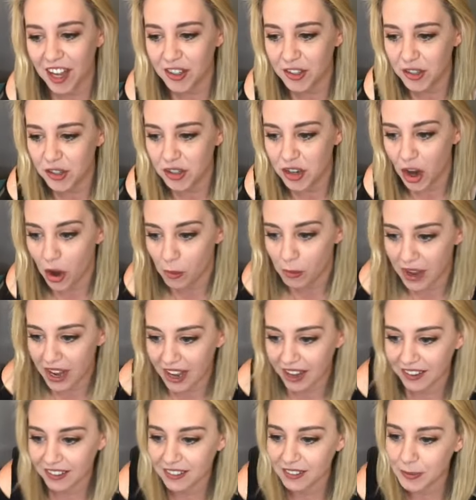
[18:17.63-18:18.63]
A
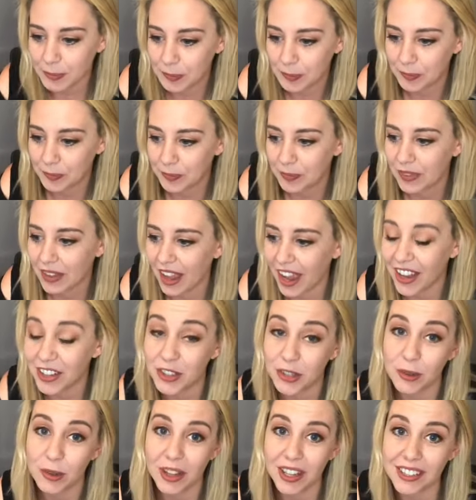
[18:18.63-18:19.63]
snowman. Hmm.
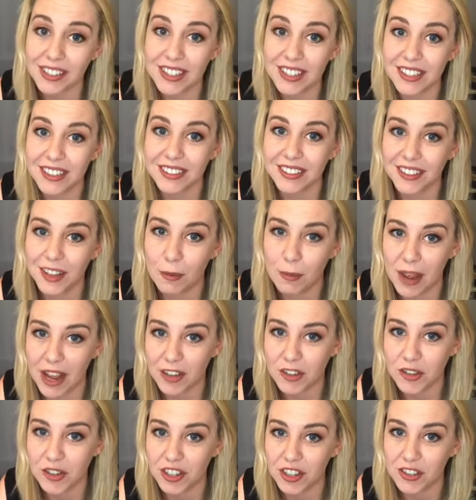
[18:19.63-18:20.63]
I do like to
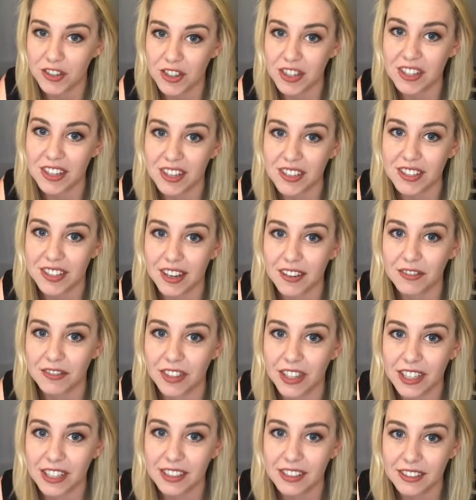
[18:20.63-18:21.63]
imagine that she does
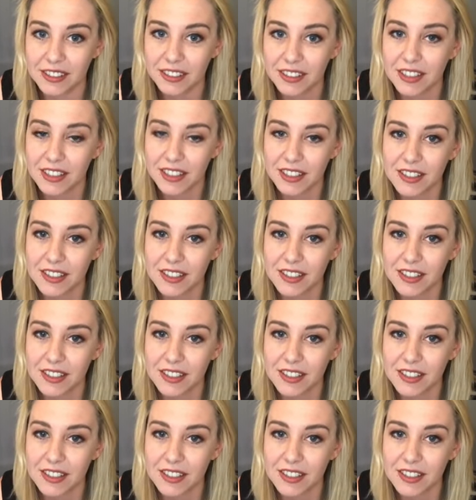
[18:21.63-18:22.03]
have like